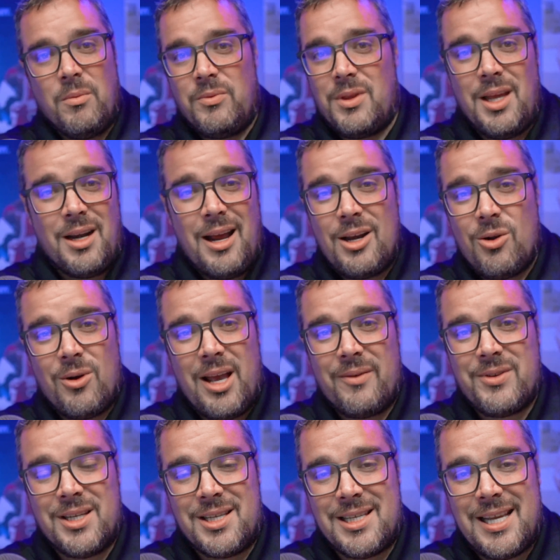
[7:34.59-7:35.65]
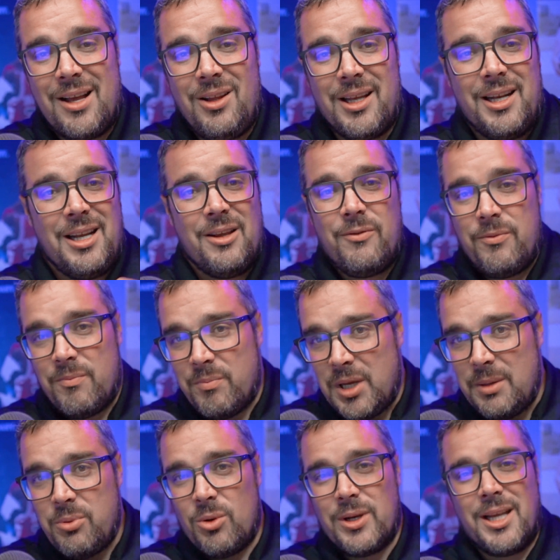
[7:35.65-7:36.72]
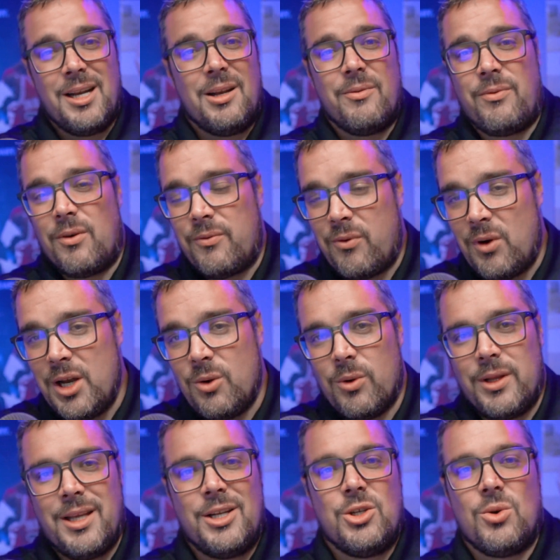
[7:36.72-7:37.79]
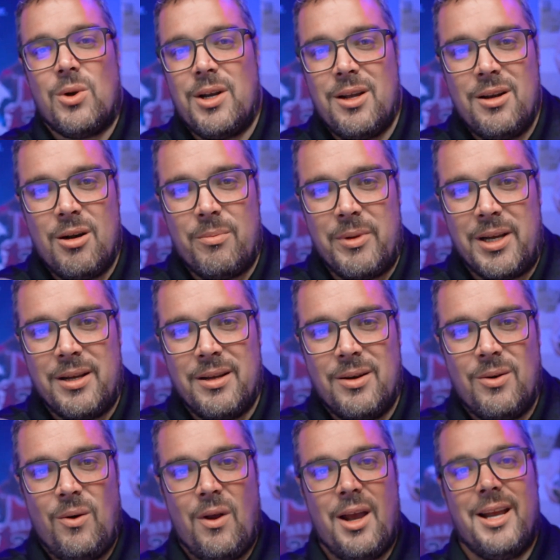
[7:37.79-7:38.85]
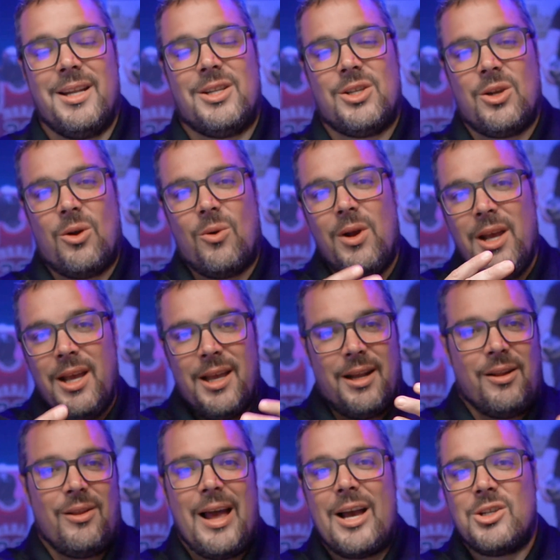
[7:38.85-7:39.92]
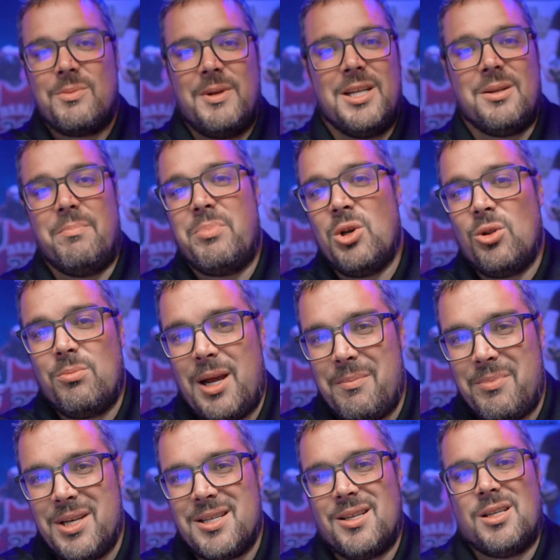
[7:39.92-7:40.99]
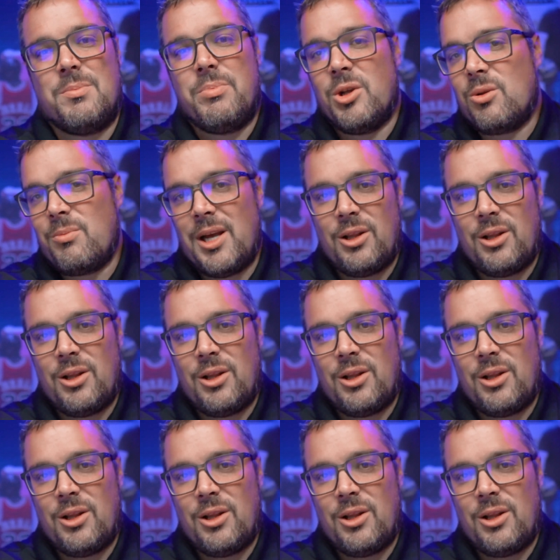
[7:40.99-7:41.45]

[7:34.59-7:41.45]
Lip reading: then I don't have to sell it if people get it for free when they join under me, right? So it allows me to build my business, build my